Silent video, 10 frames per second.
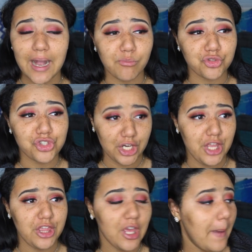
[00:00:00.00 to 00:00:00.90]
I'm shook
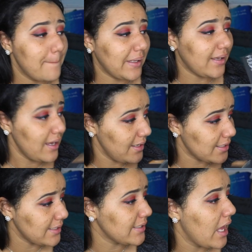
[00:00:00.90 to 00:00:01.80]
at,
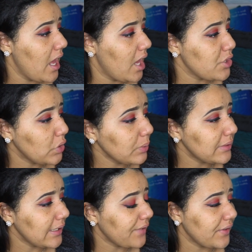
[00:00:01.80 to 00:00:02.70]
because
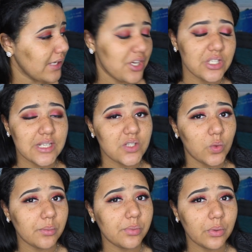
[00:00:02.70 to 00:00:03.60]
normally a foundation is
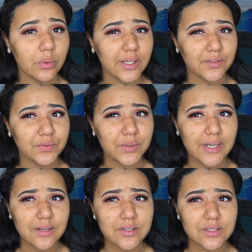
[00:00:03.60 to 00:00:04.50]
1 fluid
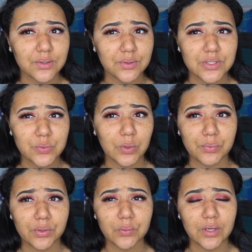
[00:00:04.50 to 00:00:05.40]
ounce or just
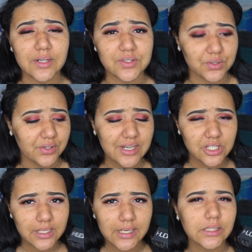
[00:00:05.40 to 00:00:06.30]
1.1, so you're
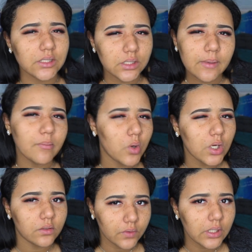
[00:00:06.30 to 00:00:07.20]
actually getting a little bit
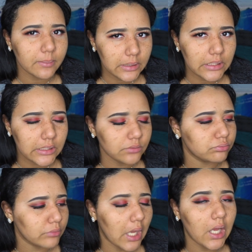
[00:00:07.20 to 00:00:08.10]
more for your money.
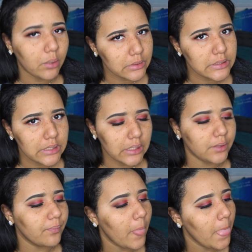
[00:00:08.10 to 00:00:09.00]
just
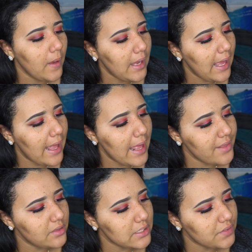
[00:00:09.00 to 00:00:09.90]
saying.
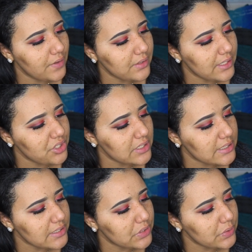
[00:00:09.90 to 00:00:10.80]
And this foundation
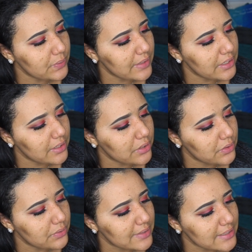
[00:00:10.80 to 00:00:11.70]
is to be
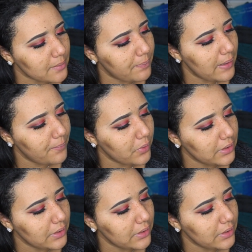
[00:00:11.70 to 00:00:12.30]
used as a pump